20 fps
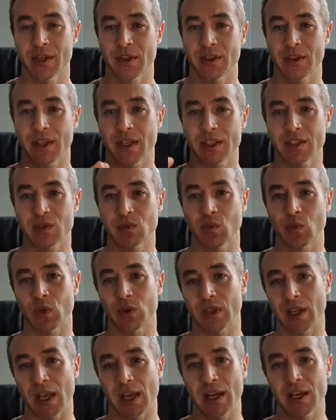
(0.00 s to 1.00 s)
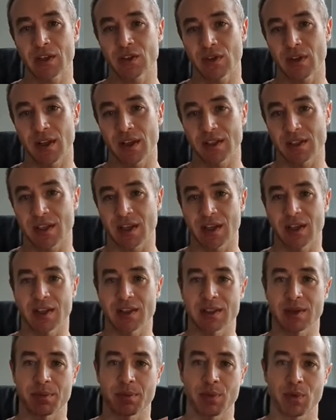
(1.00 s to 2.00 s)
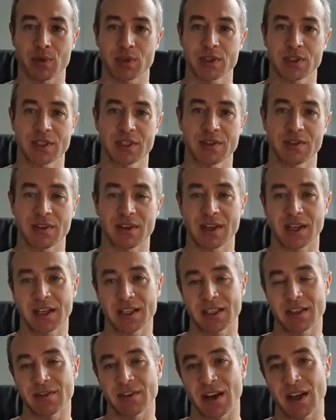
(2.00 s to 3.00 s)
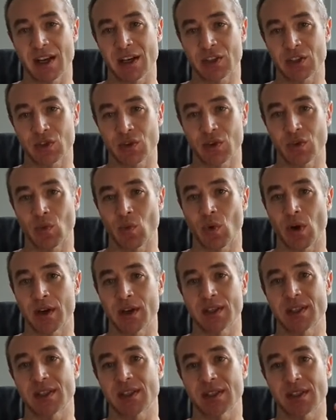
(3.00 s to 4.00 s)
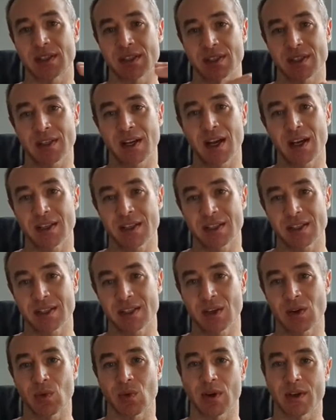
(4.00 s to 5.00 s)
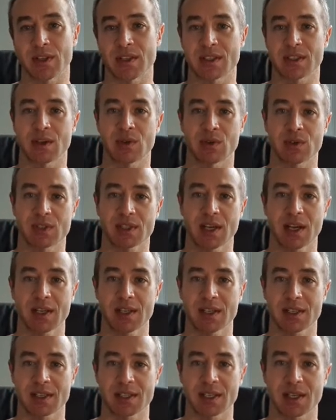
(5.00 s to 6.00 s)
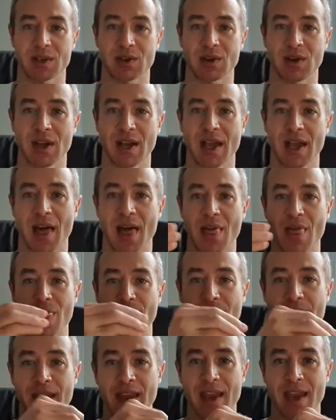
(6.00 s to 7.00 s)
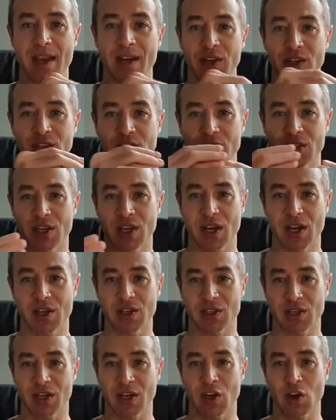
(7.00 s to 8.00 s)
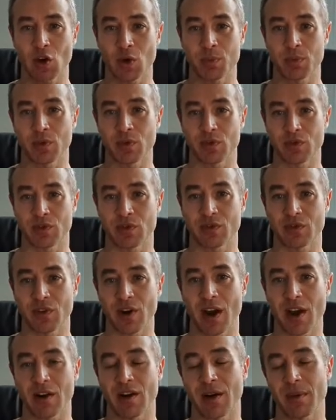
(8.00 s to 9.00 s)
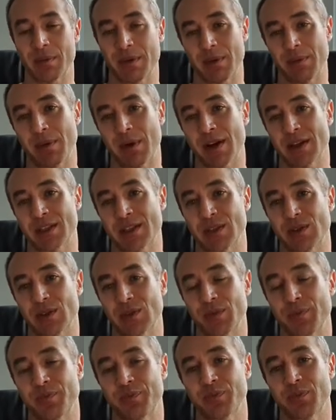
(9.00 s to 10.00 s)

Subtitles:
That's what electrolytes are. There's a positive and negative electron. One is inside the cell, one is outside the cell, and they exchange and help you to fire up the muscle.